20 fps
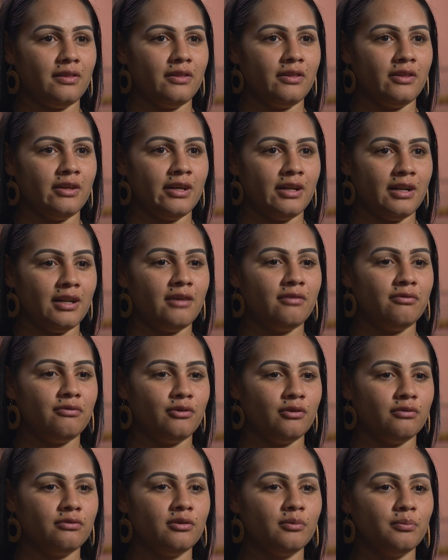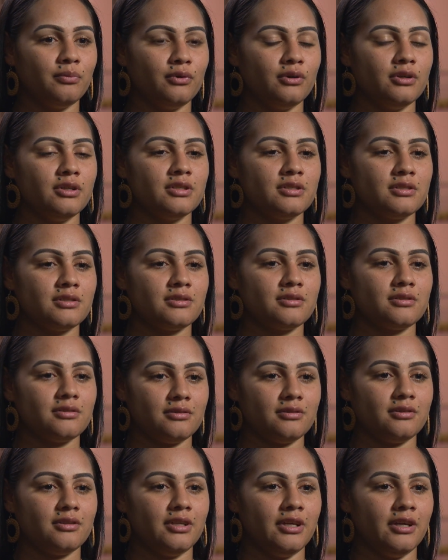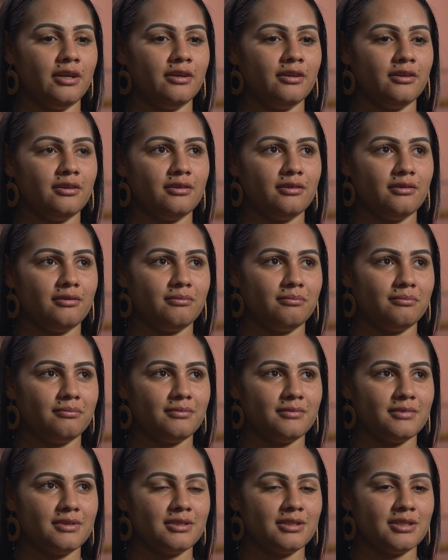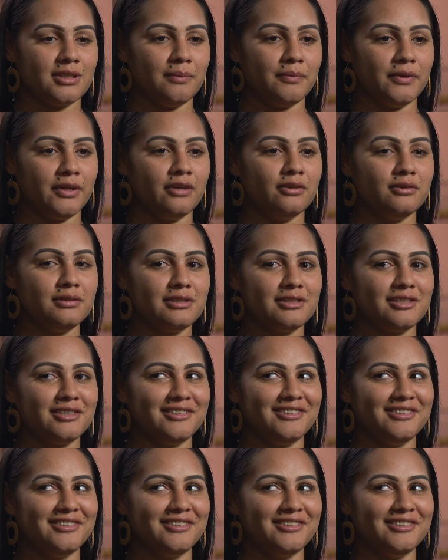their love for football is, yeah, something else.